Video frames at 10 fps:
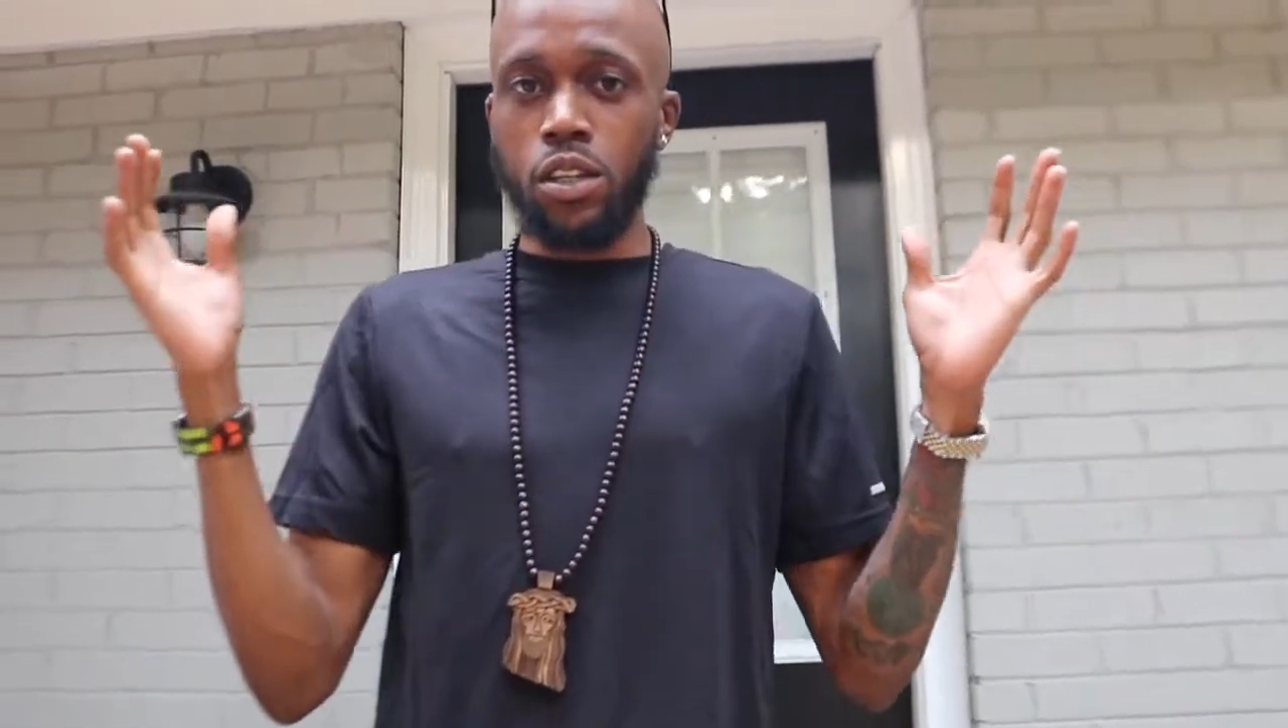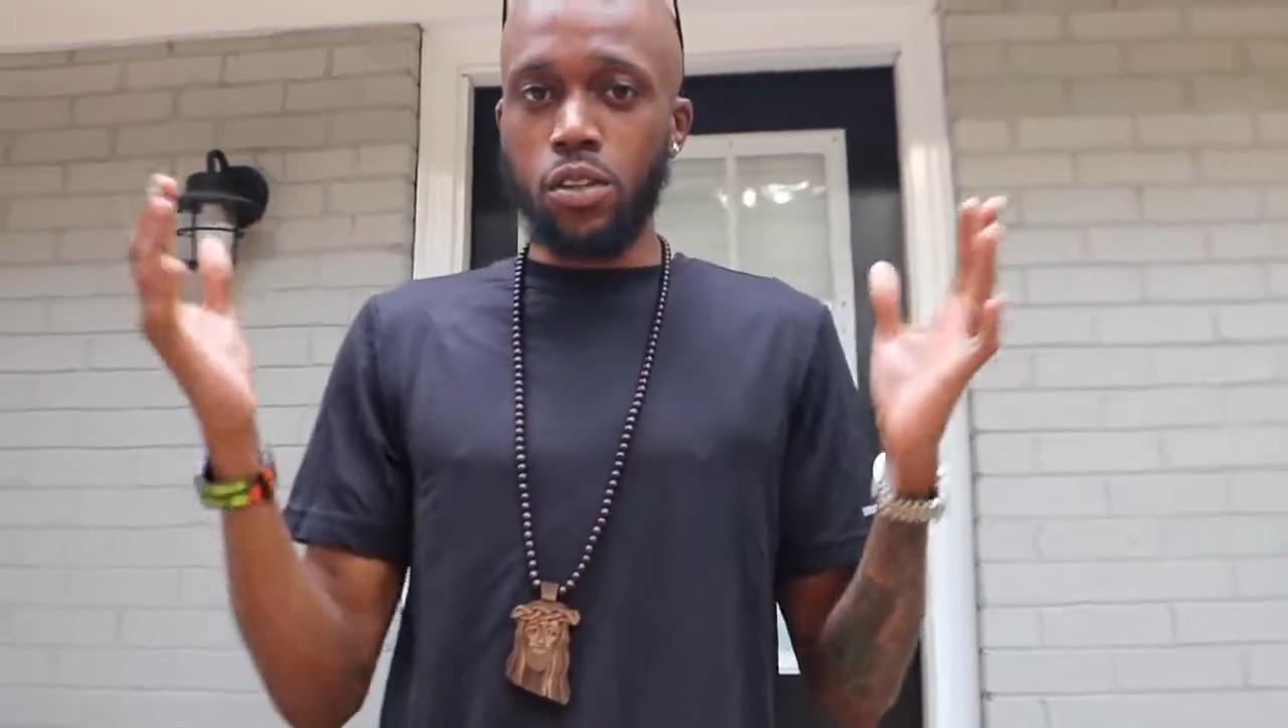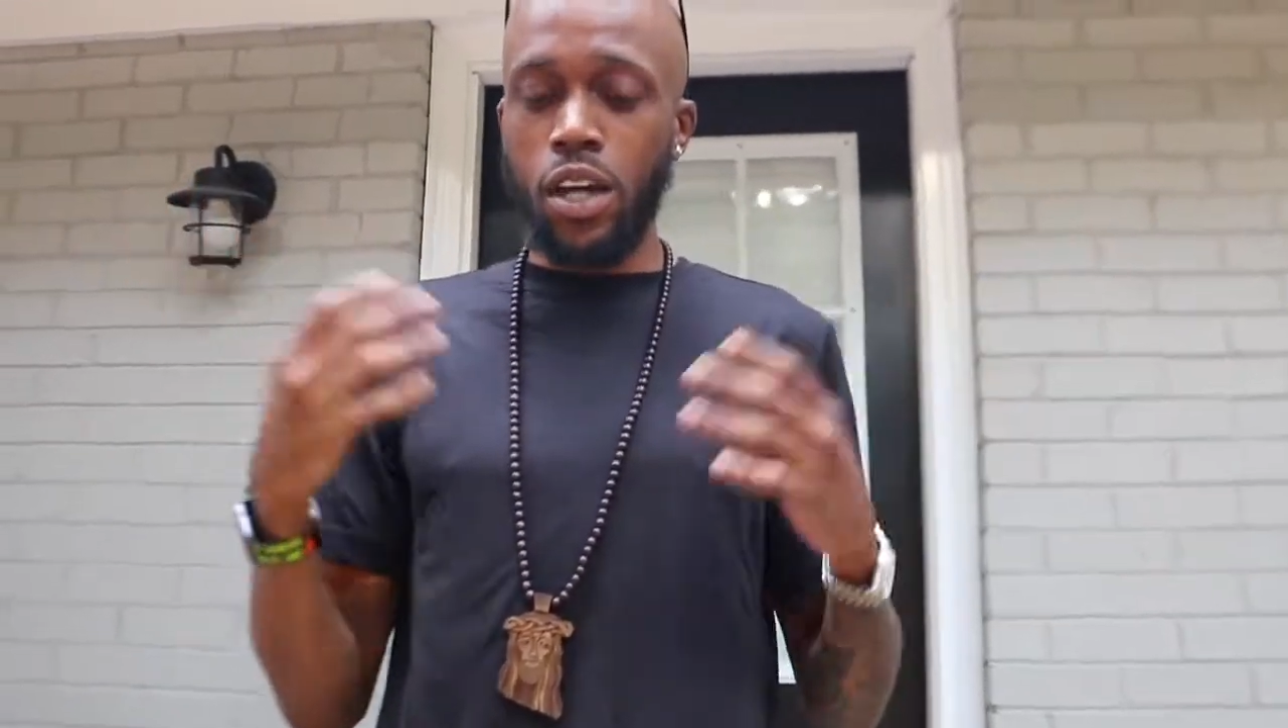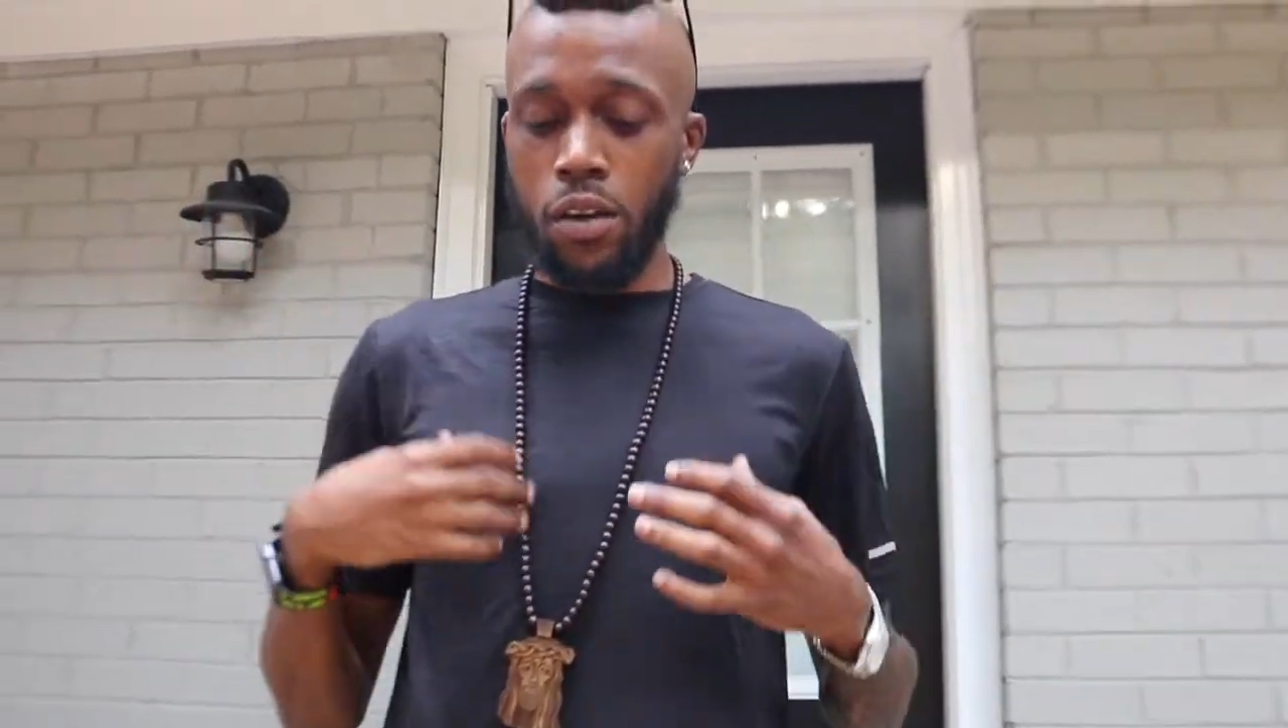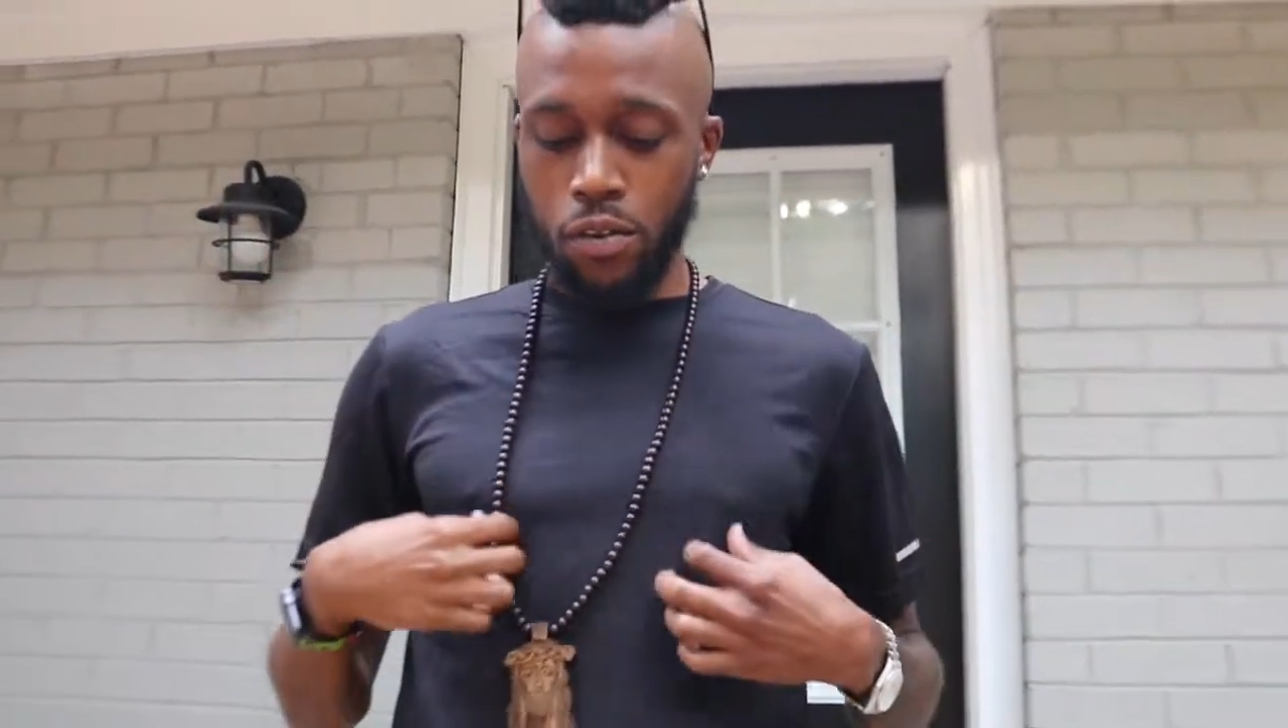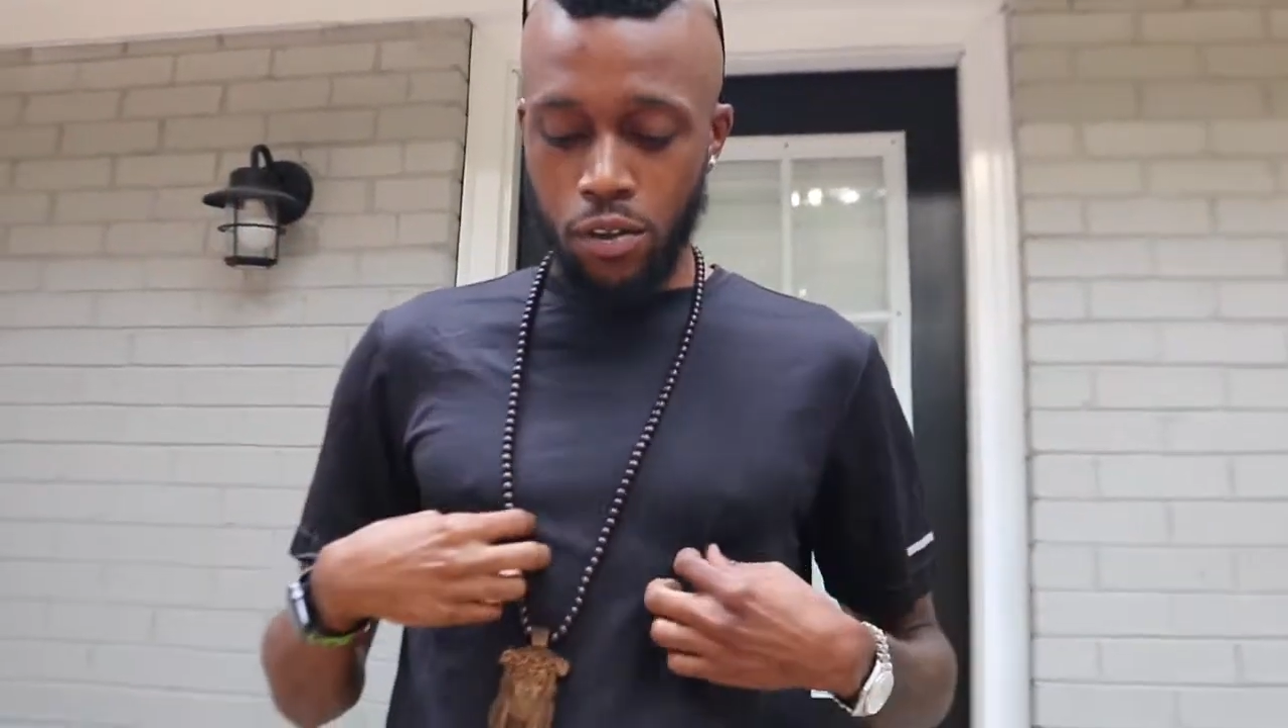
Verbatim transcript: you have